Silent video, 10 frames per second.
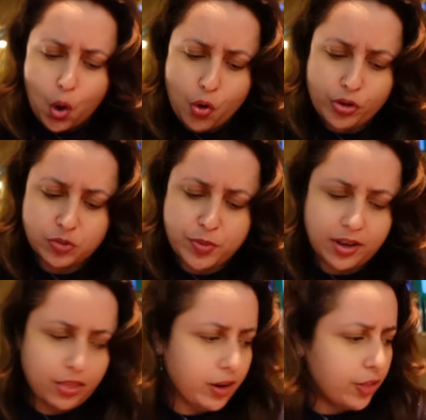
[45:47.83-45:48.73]
oh it's
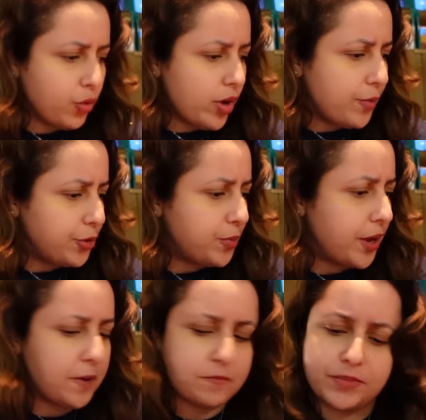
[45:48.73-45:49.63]
bigger than I thought it would
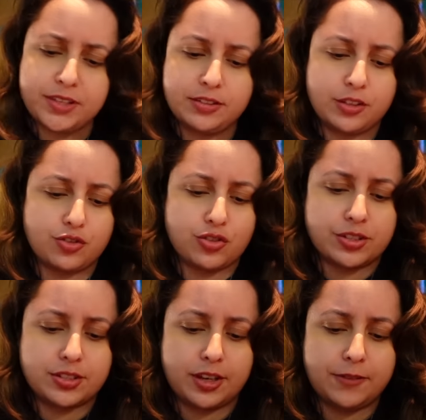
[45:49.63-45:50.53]
be this is
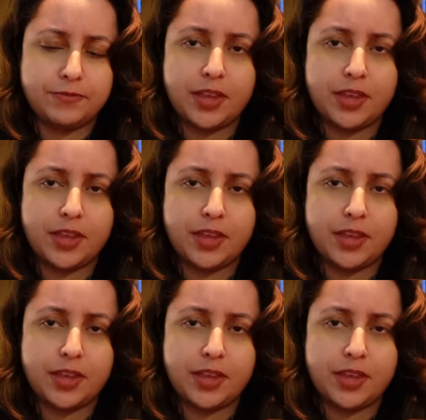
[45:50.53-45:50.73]
interesting